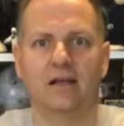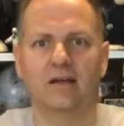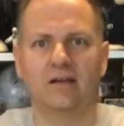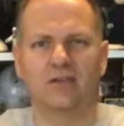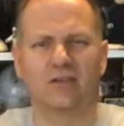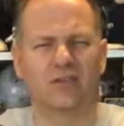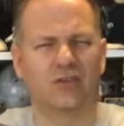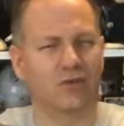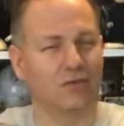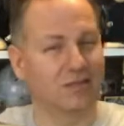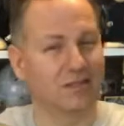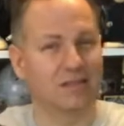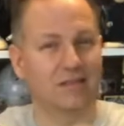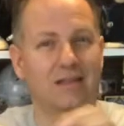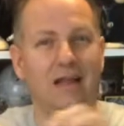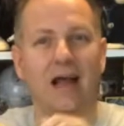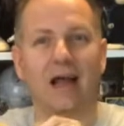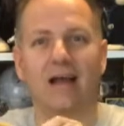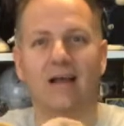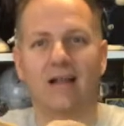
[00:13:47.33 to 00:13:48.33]
certain
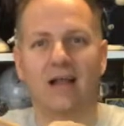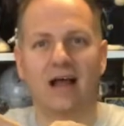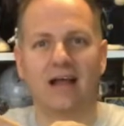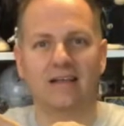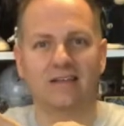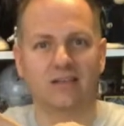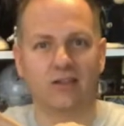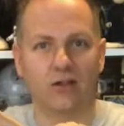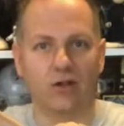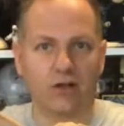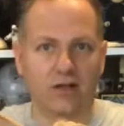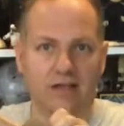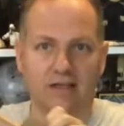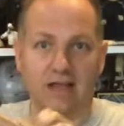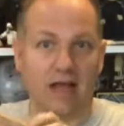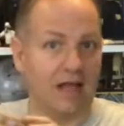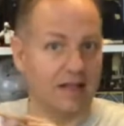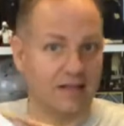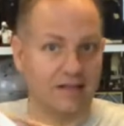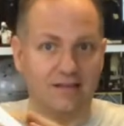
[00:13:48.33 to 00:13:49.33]
stylized look,
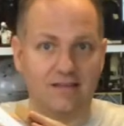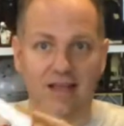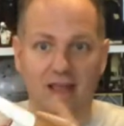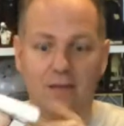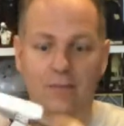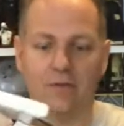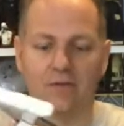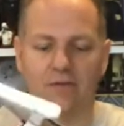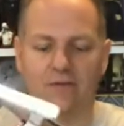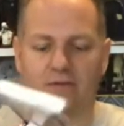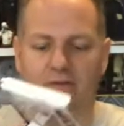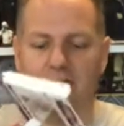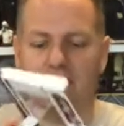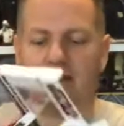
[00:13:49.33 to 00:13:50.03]
not the same as